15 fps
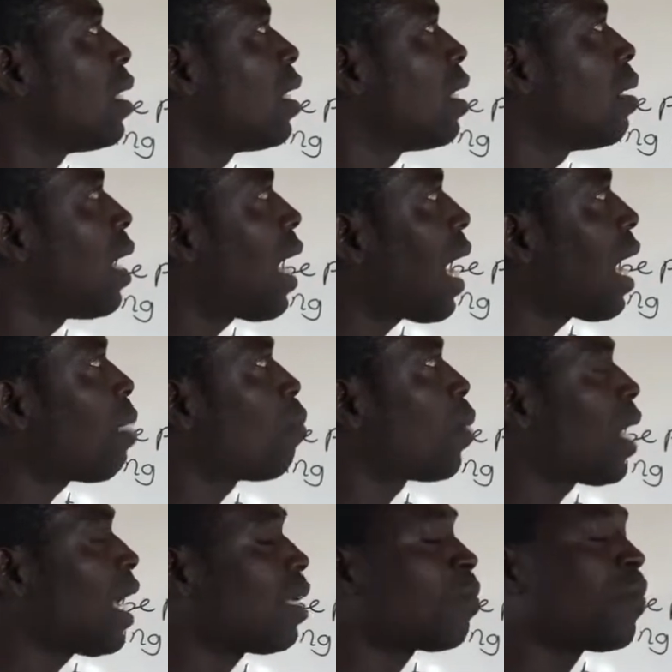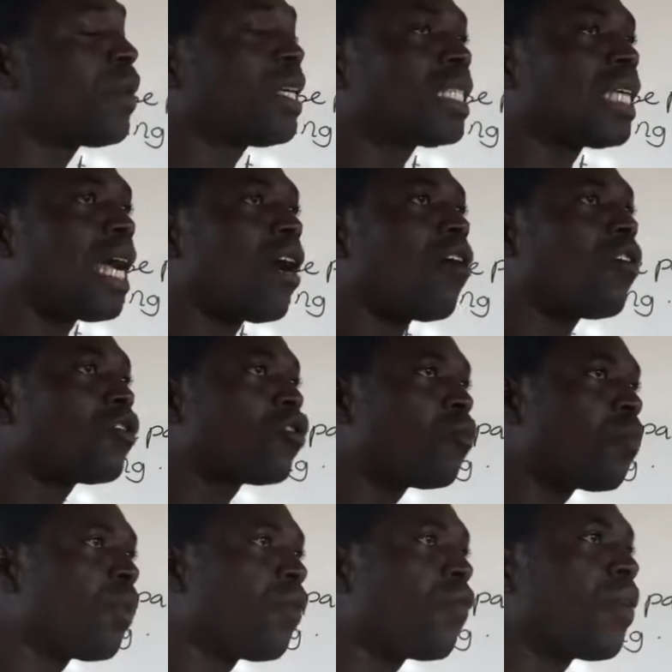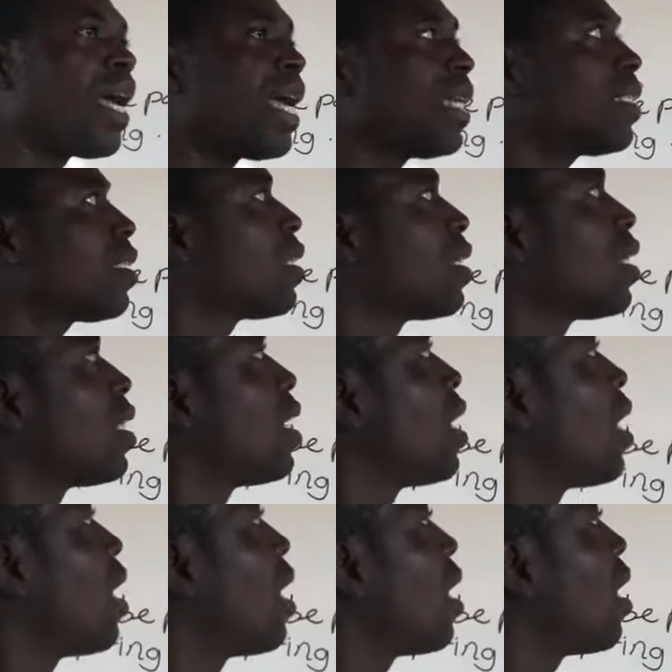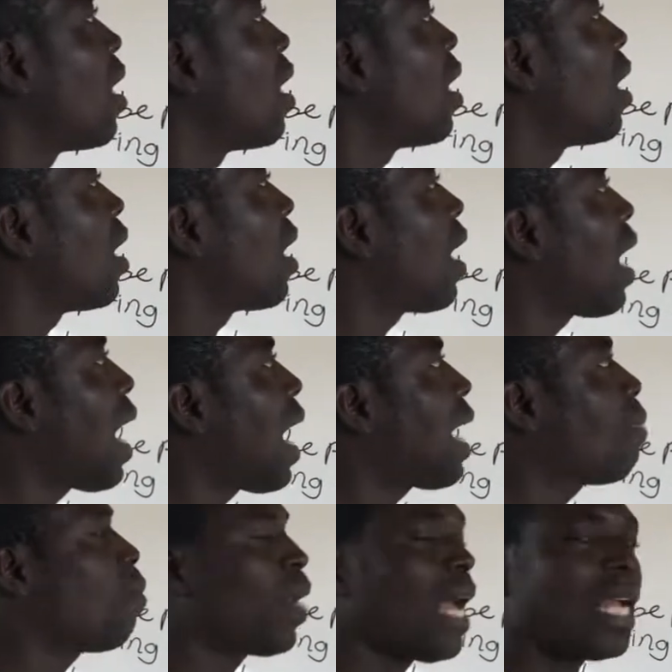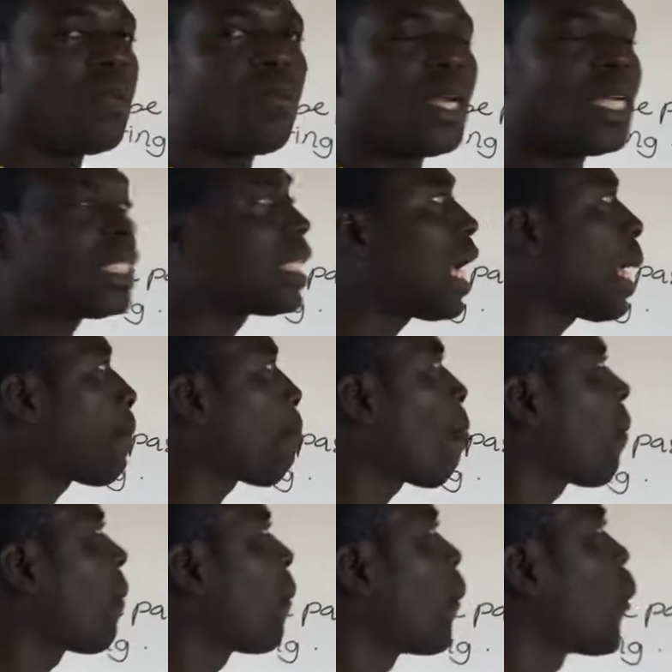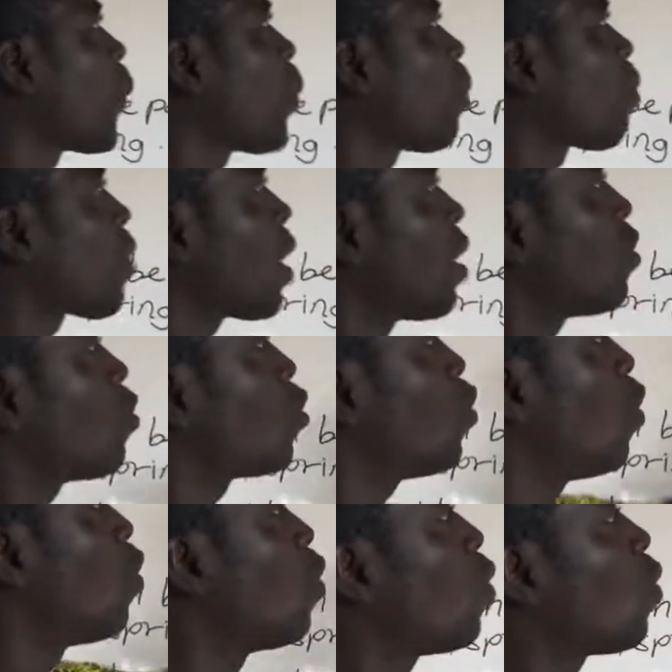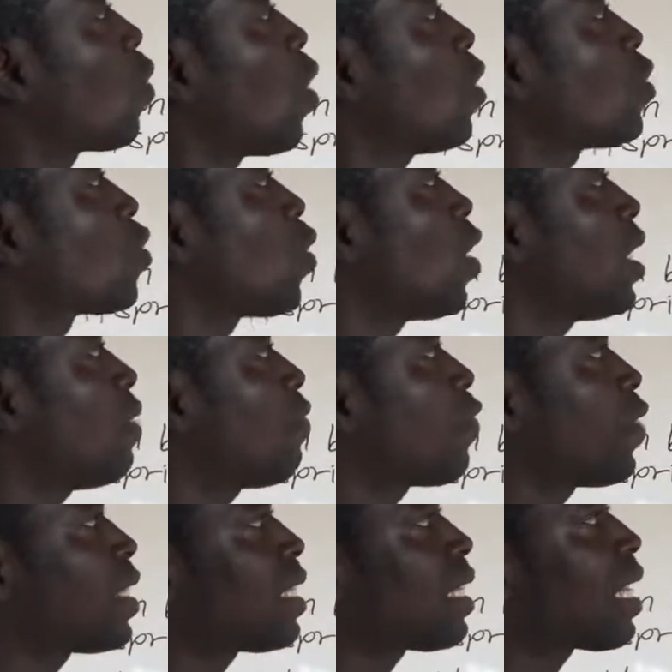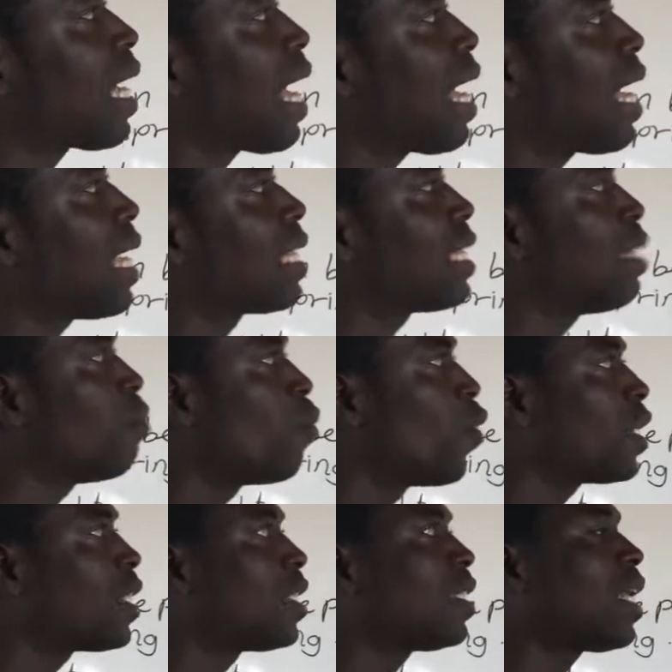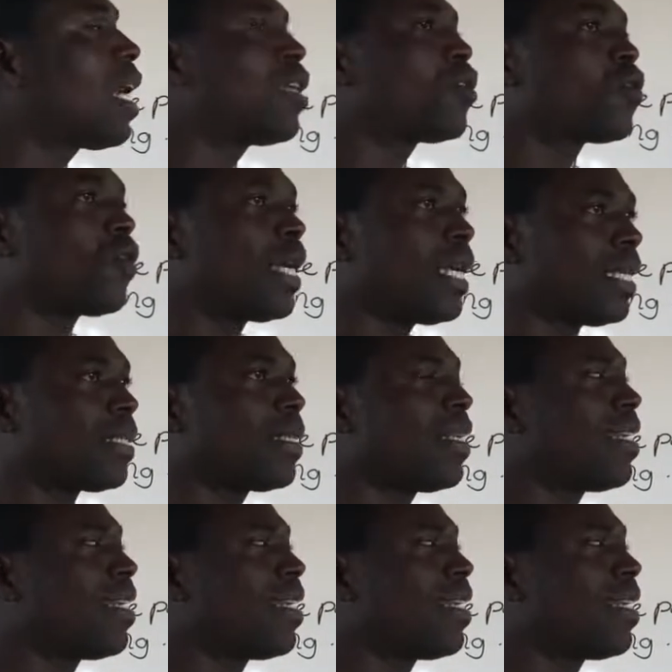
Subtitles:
high blood pressure or to prevent high blood pressure. 2, controlling physical and emotional stress.